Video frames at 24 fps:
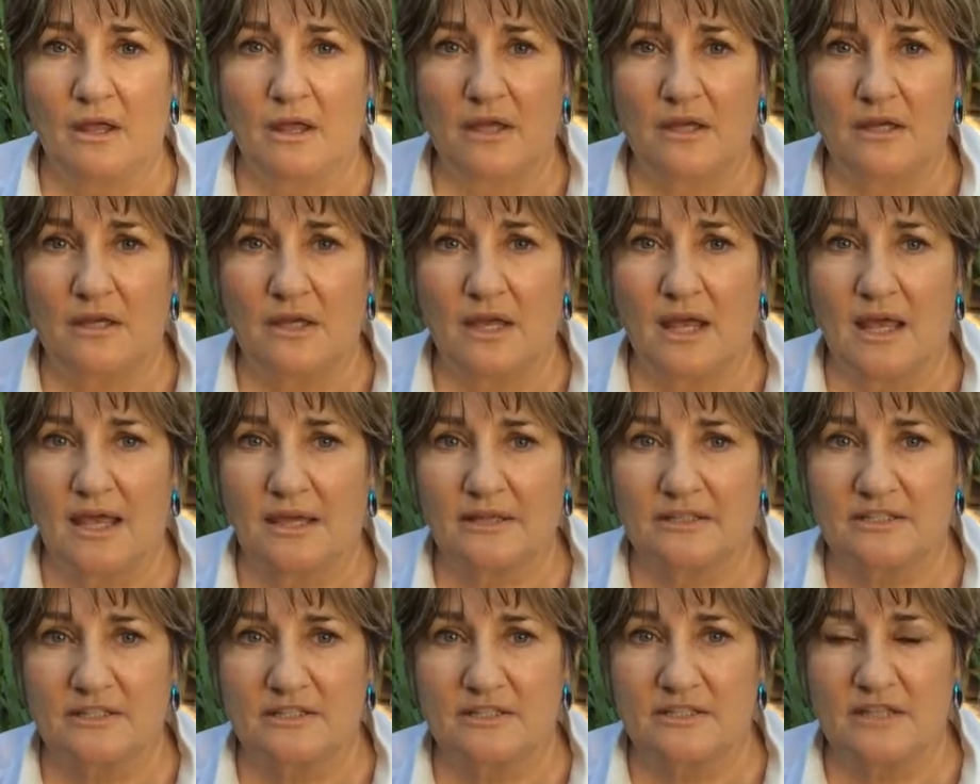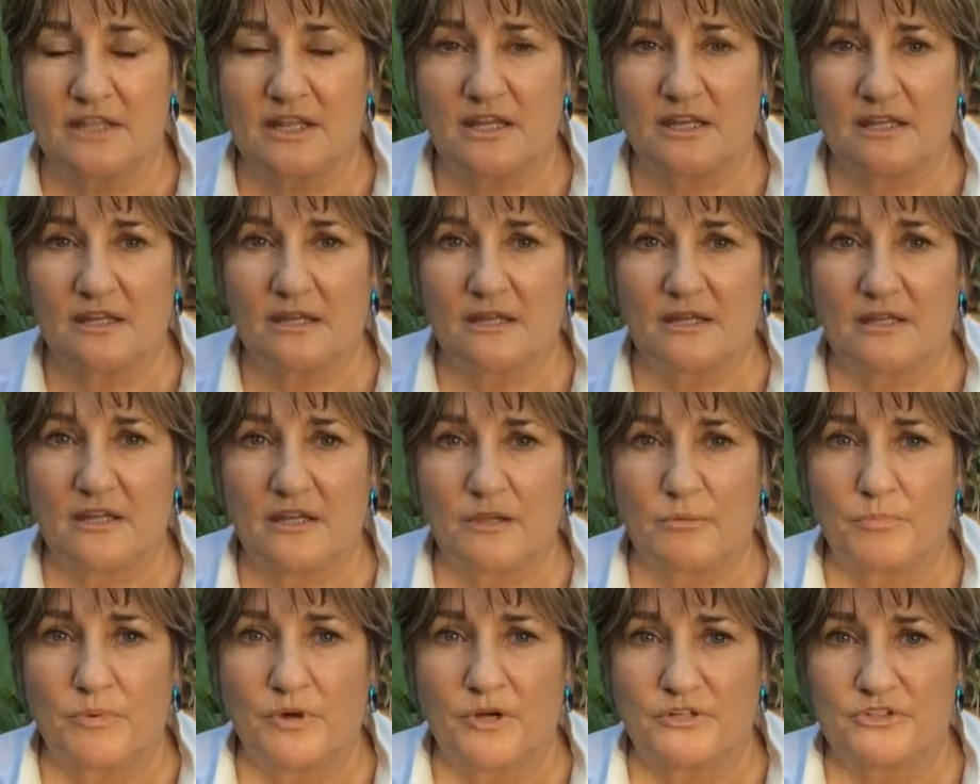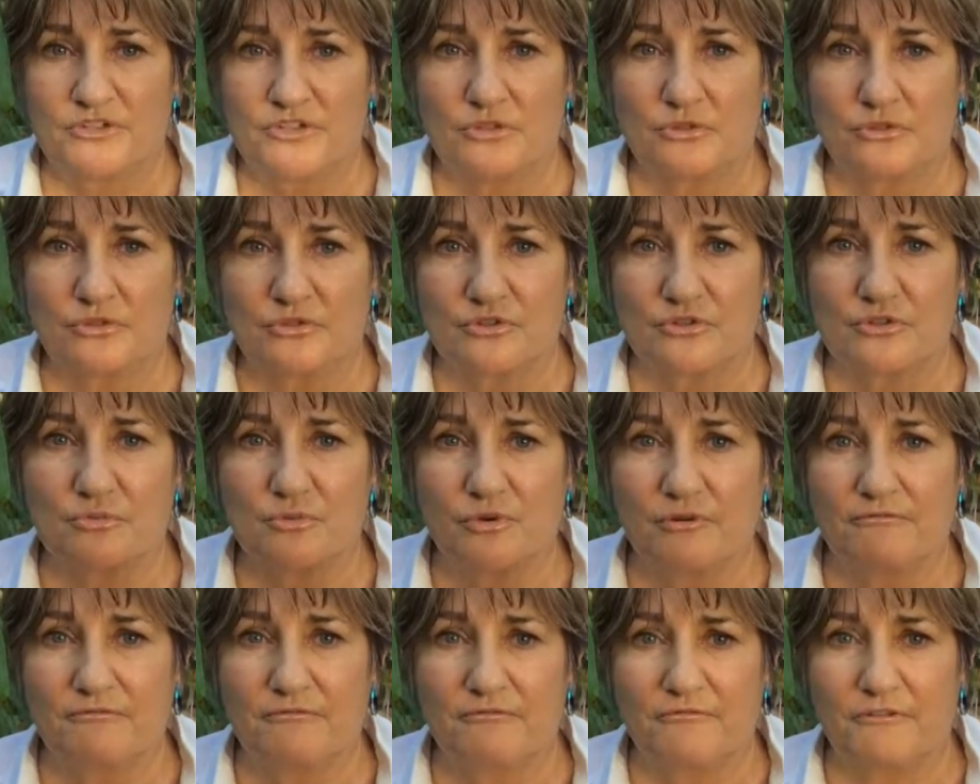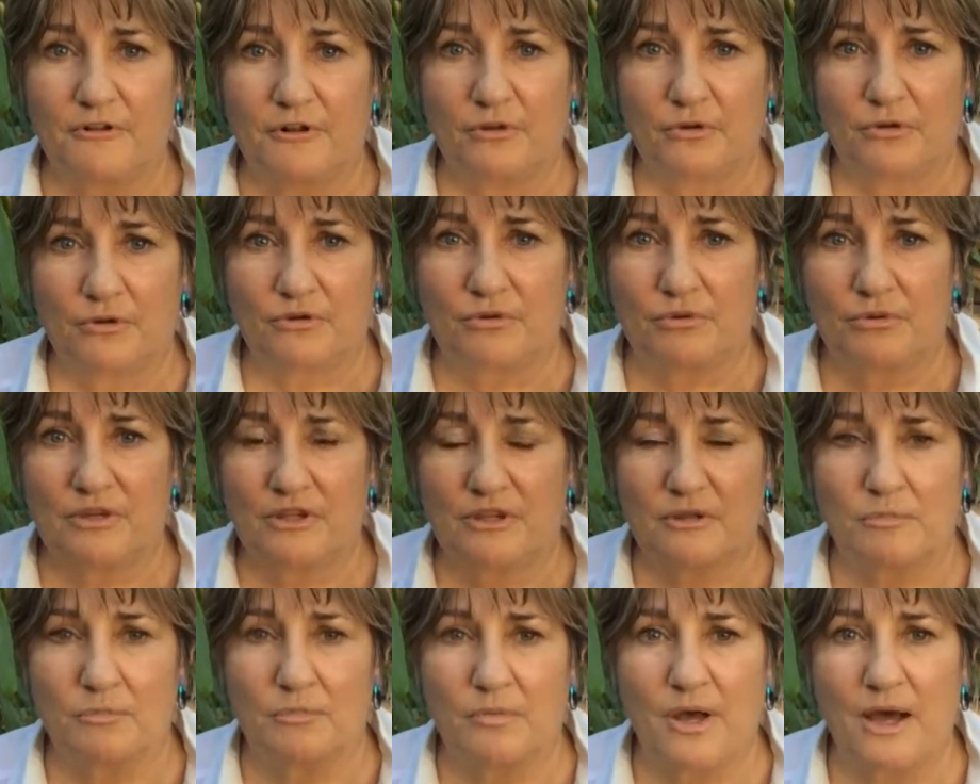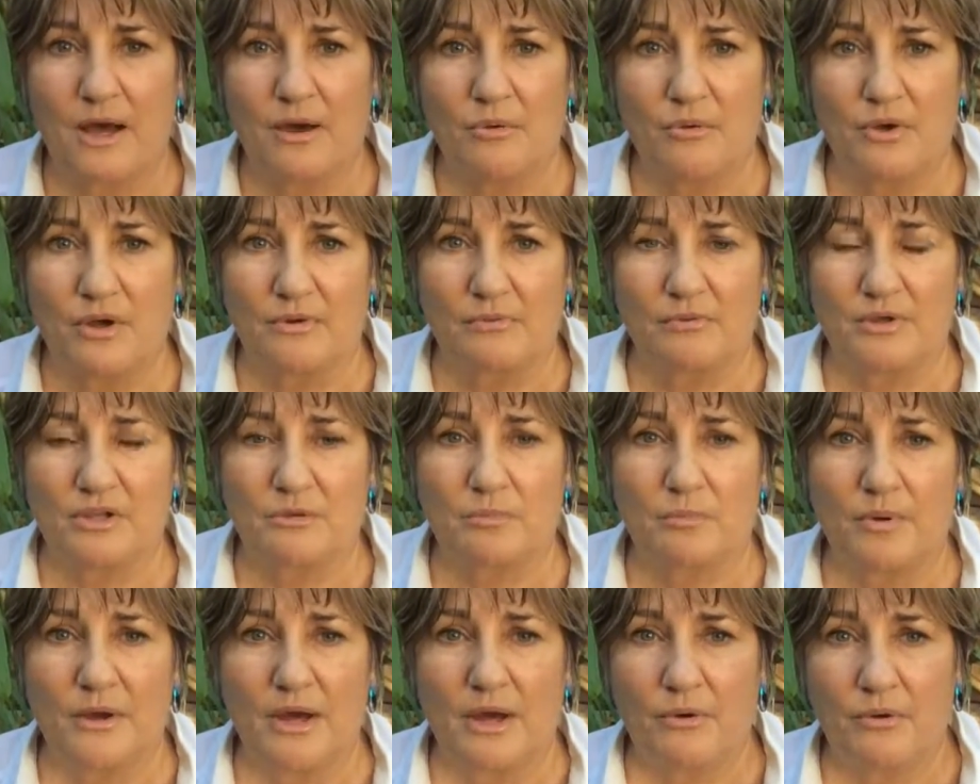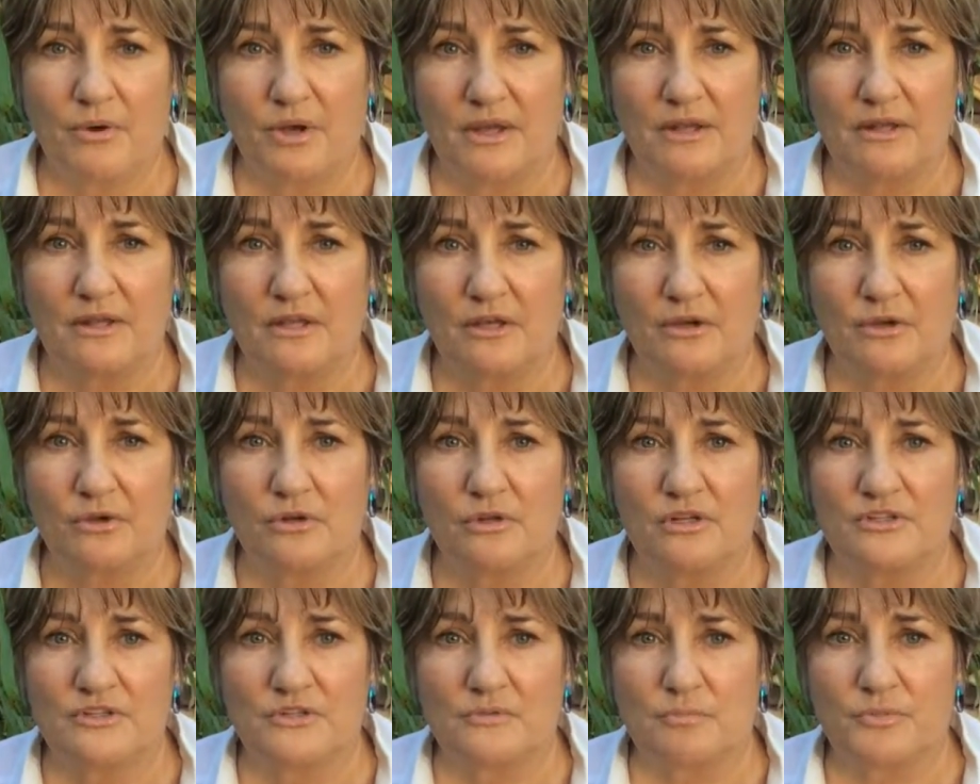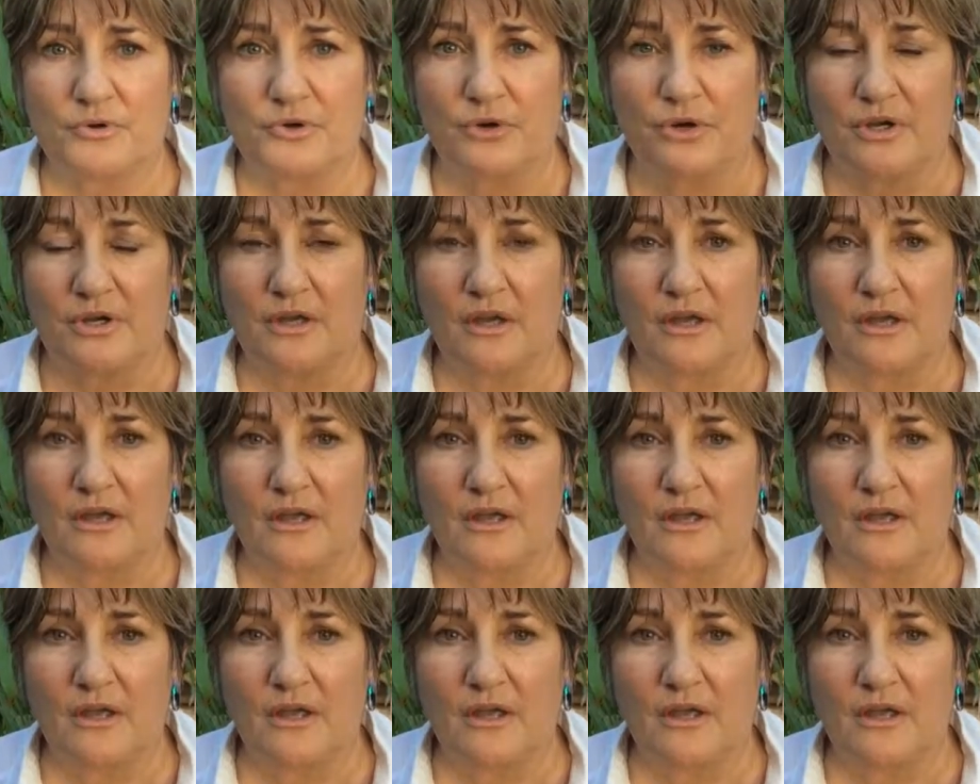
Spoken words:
In Acts, the apostles were filled with power and the Holy Spirit